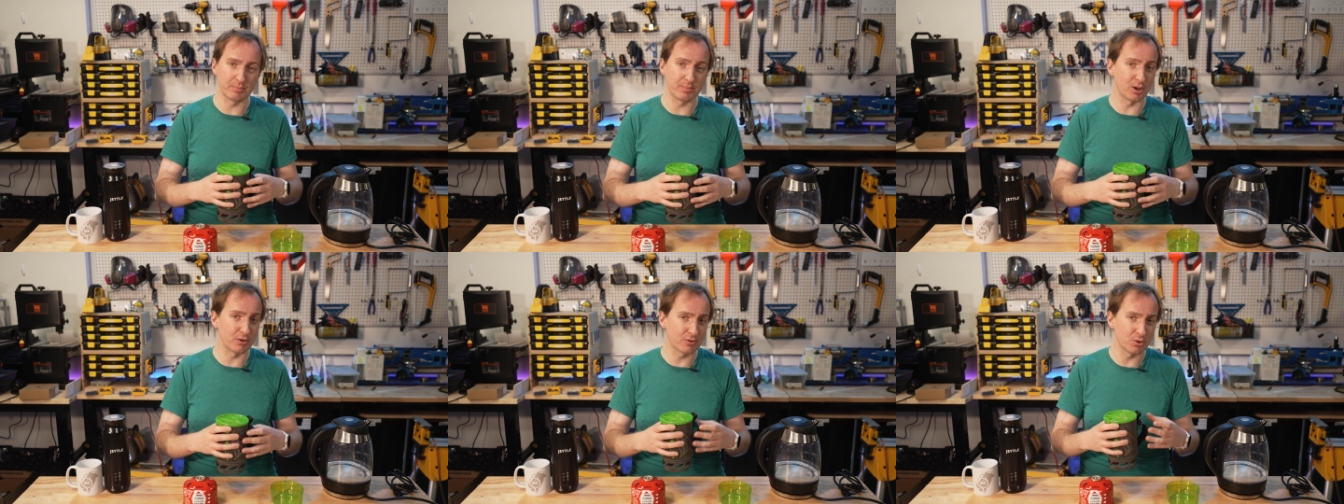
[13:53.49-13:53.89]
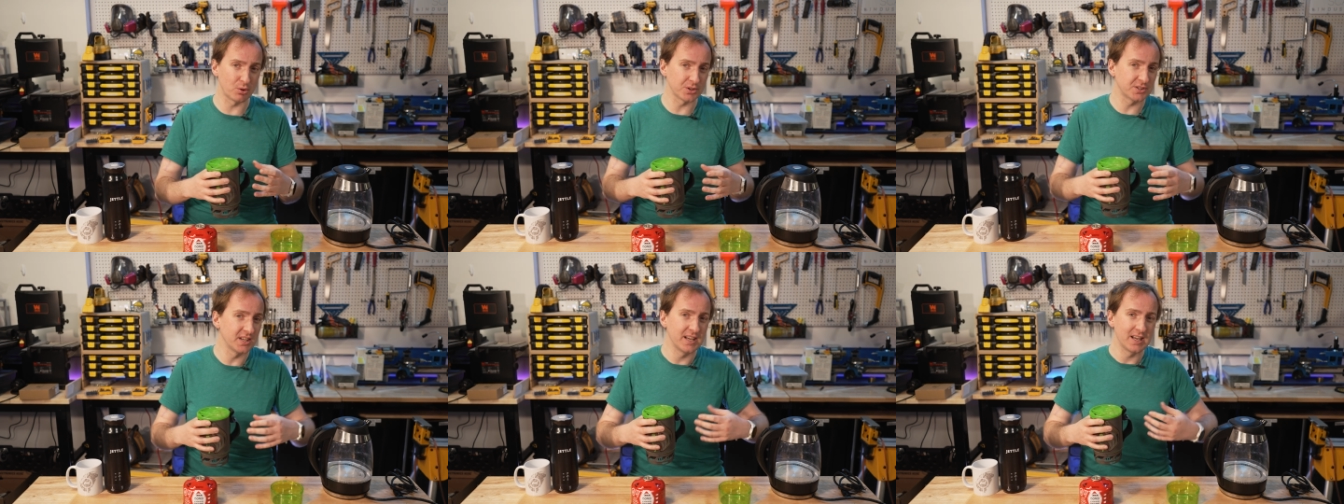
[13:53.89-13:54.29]
But of
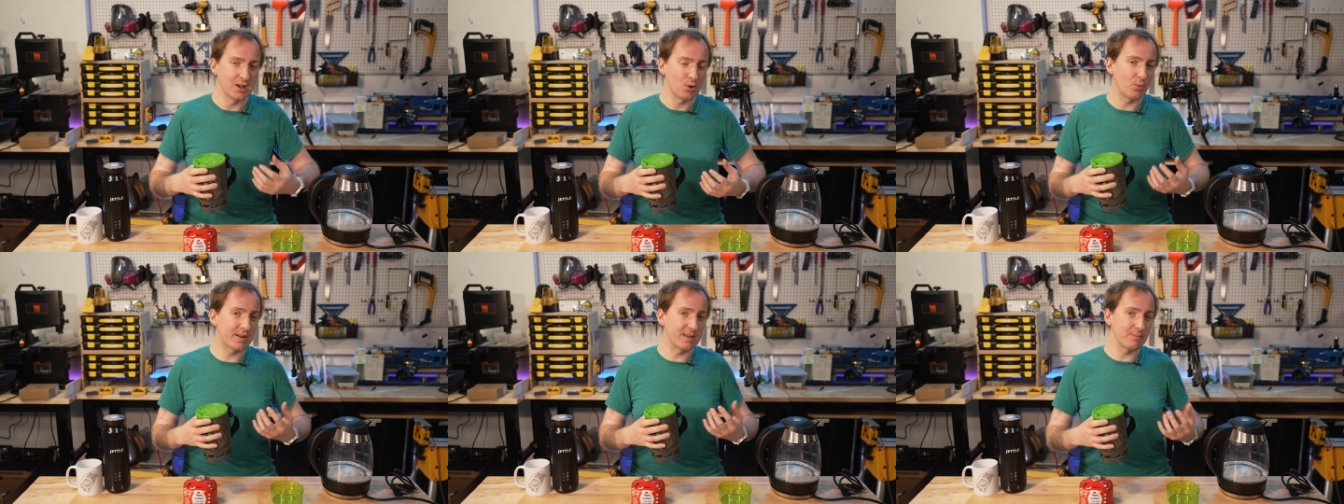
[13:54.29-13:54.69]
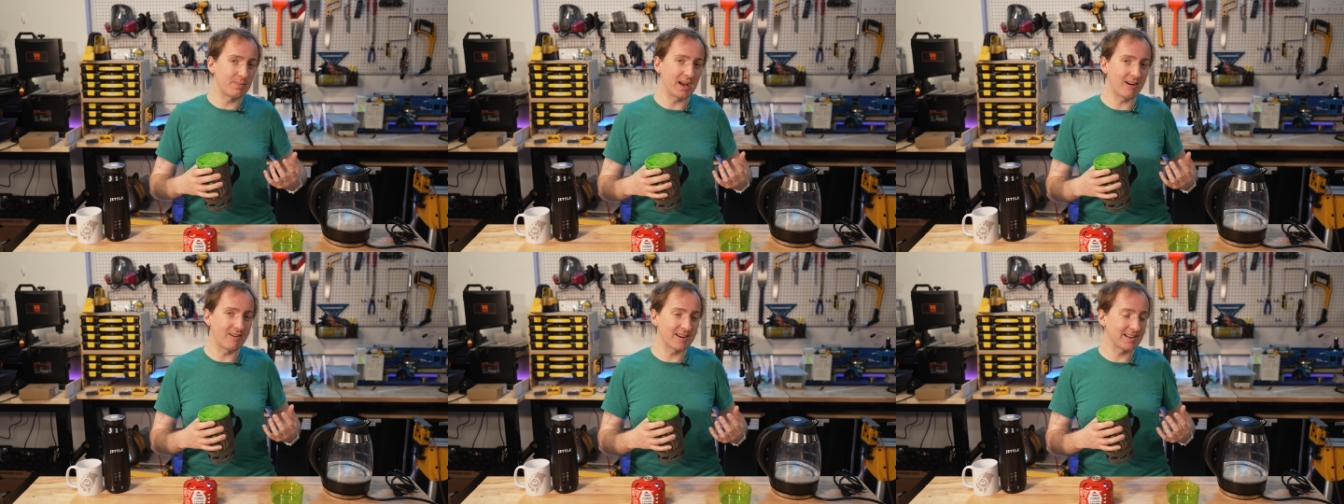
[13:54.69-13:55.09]
course, we're
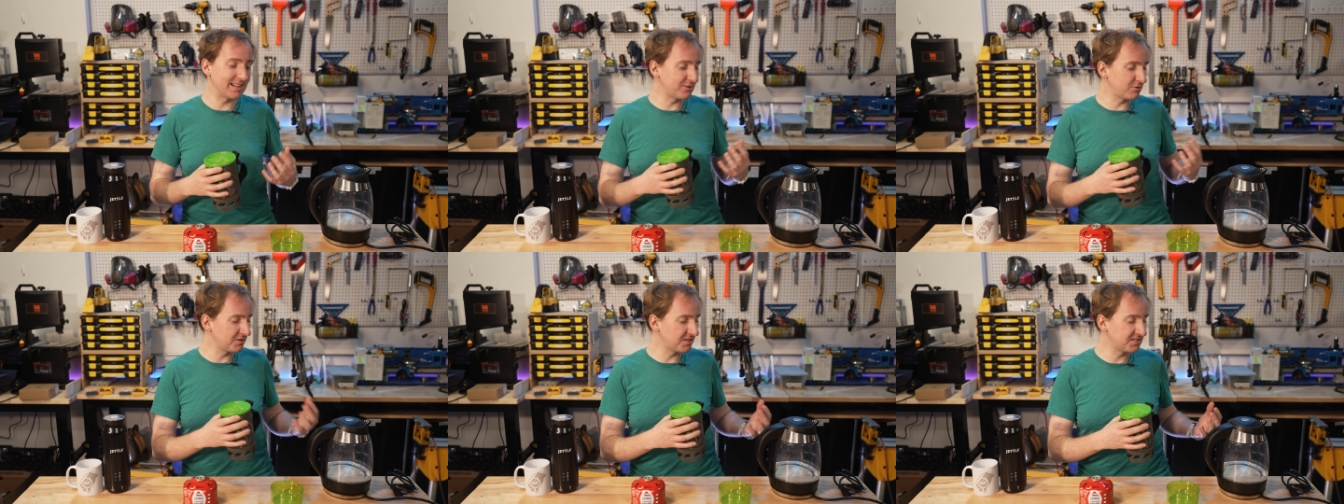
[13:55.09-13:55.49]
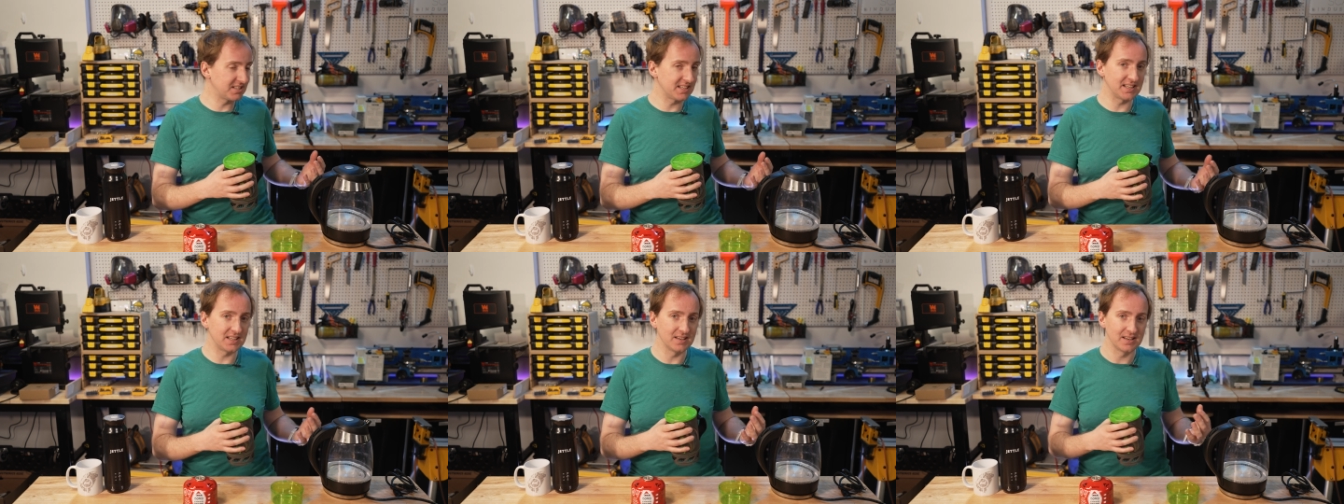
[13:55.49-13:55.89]
comparing
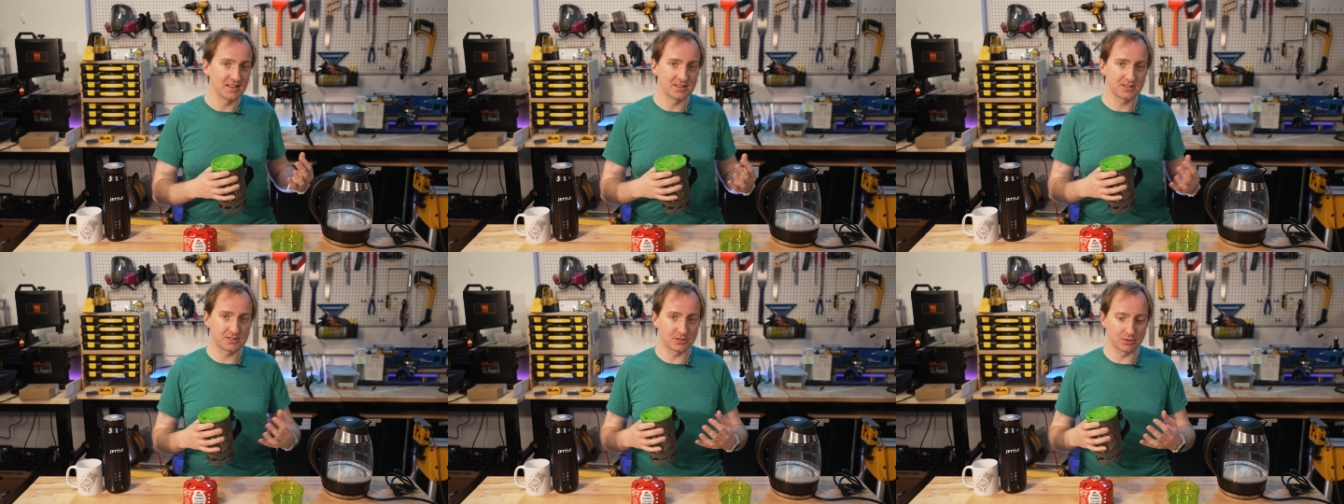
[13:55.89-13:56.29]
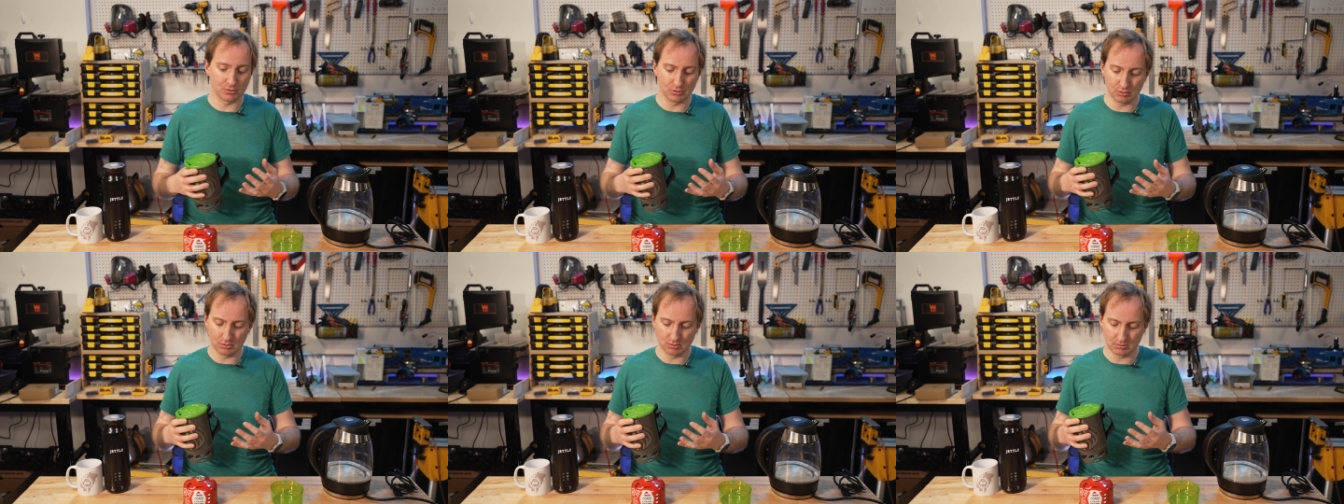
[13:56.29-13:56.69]
electricity
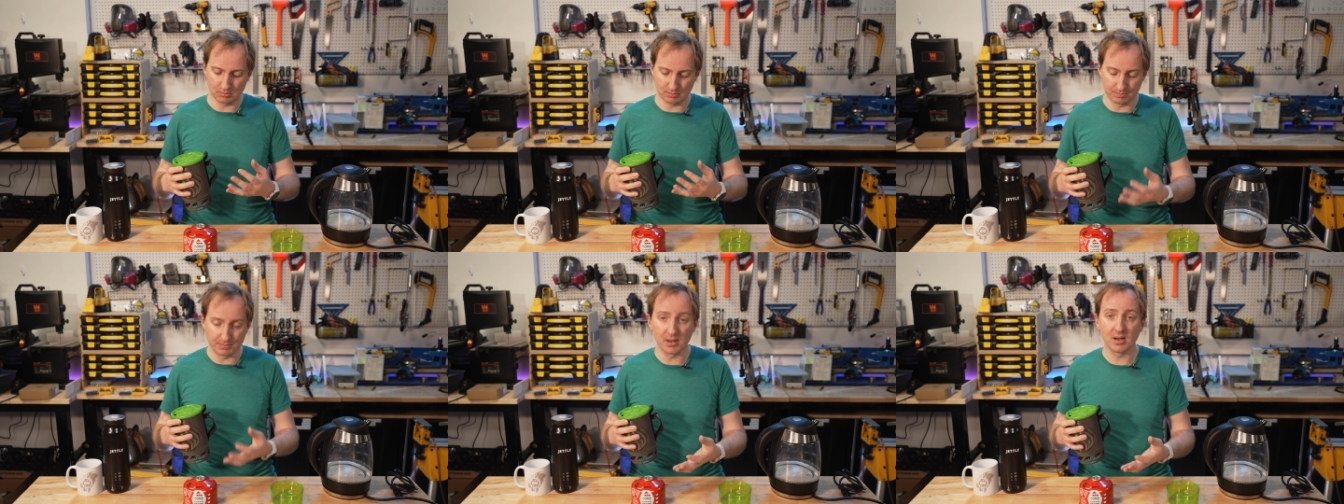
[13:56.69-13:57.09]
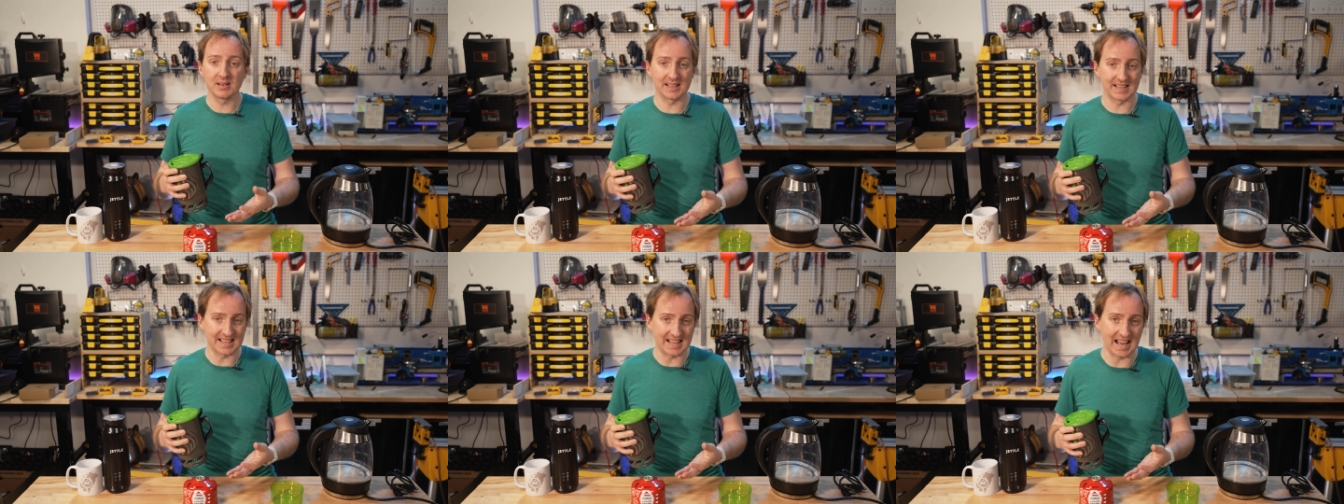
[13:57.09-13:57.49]
to
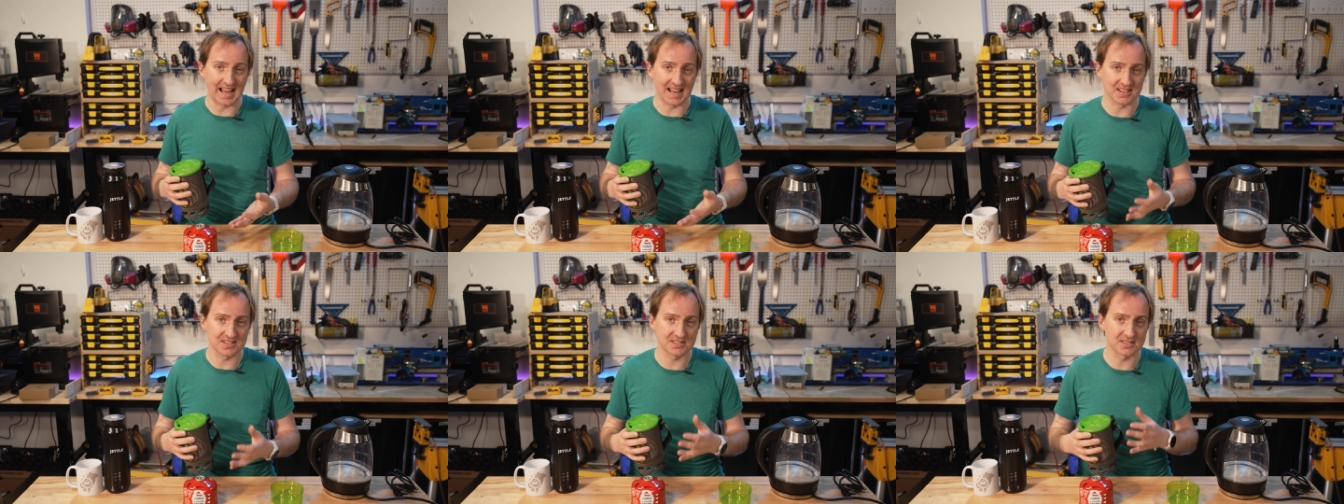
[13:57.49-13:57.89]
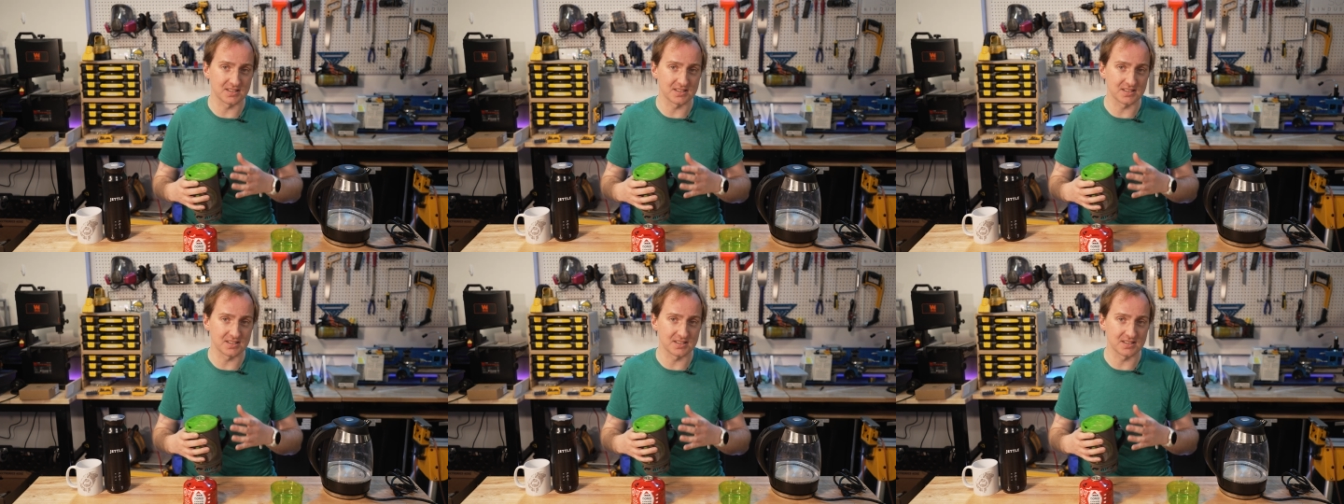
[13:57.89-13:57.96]
burning gas,